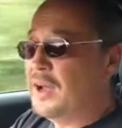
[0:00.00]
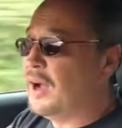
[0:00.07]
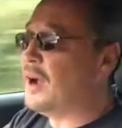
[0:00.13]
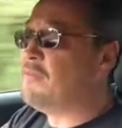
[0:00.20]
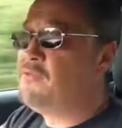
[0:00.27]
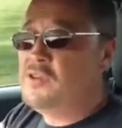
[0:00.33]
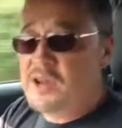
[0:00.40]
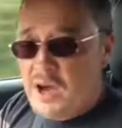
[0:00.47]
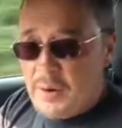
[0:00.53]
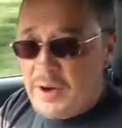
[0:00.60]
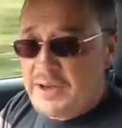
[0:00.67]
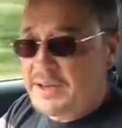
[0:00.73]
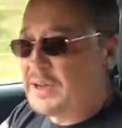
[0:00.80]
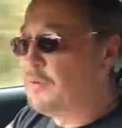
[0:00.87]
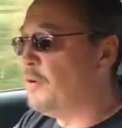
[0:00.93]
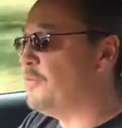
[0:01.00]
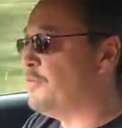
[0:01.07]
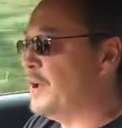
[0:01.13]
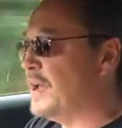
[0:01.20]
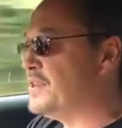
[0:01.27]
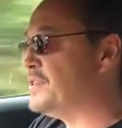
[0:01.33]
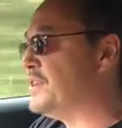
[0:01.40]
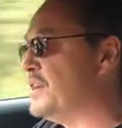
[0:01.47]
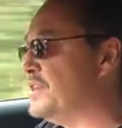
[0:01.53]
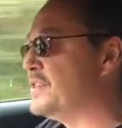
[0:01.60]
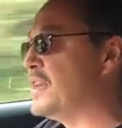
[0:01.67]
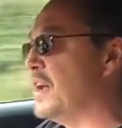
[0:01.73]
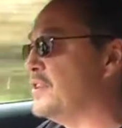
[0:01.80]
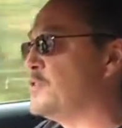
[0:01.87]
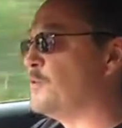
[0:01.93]
I have no idea what VSC
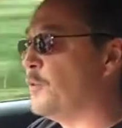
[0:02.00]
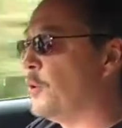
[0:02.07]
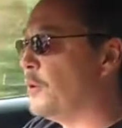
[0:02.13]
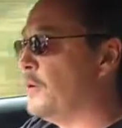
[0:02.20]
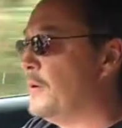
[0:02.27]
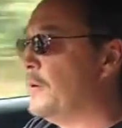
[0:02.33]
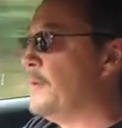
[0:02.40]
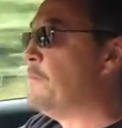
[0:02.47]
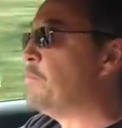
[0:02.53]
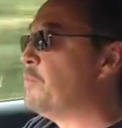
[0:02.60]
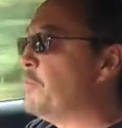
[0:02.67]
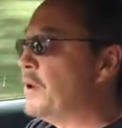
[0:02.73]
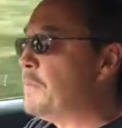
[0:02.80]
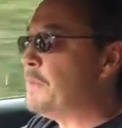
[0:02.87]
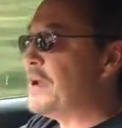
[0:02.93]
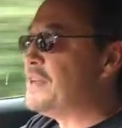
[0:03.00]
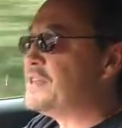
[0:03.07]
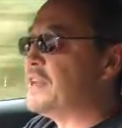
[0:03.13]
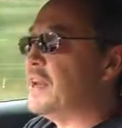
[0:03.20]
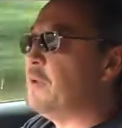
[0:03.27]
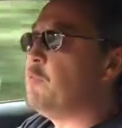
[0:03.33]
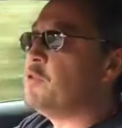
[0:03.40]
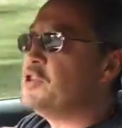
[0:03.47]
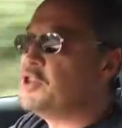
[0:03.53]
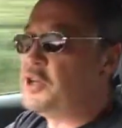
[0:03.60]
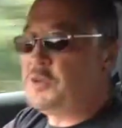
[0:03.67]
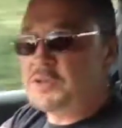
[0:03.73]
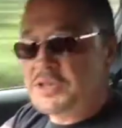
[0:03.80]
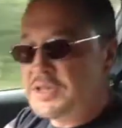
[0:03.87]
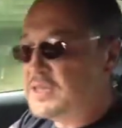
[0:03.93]
stands for, but it basically
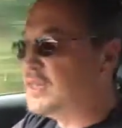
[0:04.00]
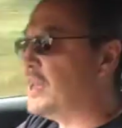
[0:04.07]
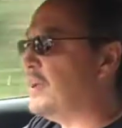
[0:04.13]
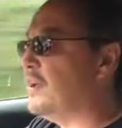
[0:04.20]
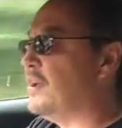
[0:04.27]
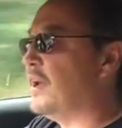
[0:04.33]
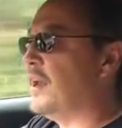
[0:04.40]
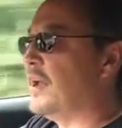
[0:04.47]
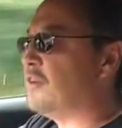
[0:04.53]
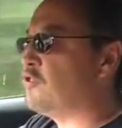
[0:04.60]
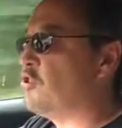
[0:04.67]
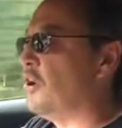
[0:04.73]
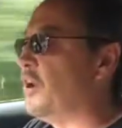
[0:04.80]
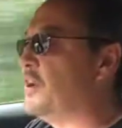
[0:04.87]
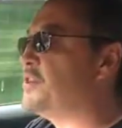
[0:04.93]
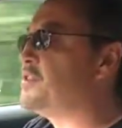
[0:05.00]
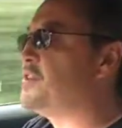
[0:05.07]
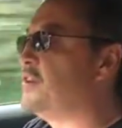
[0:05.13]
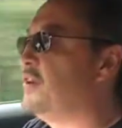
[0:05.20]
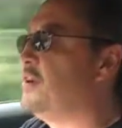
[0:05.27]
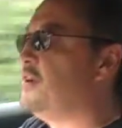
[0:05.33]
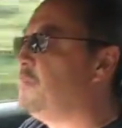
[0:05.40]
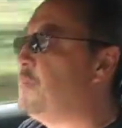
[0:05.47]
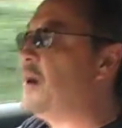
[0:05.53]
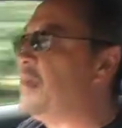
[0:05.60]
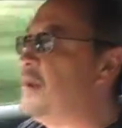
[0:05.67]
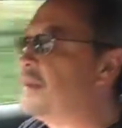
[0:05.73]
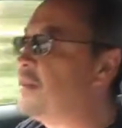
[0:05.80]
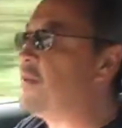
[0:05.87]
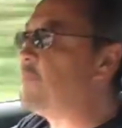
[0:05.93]
reduces the electronics by a
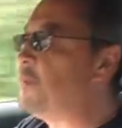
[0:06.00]
little